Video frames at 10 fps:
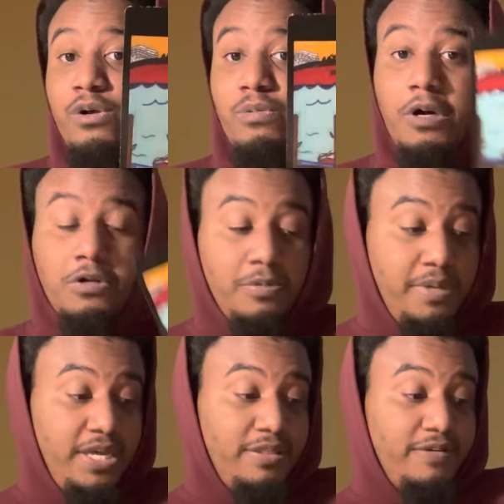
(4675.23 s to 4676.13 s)
Welcome
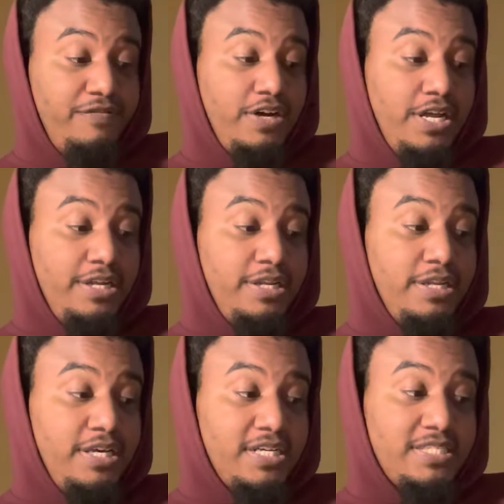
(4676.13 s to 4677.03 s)
in the fun,
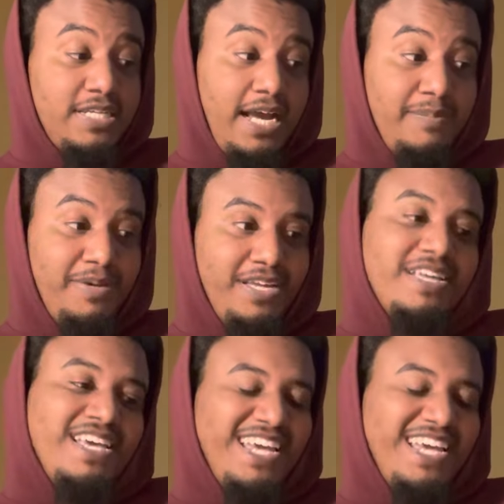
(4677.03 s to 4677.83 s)
the excitement,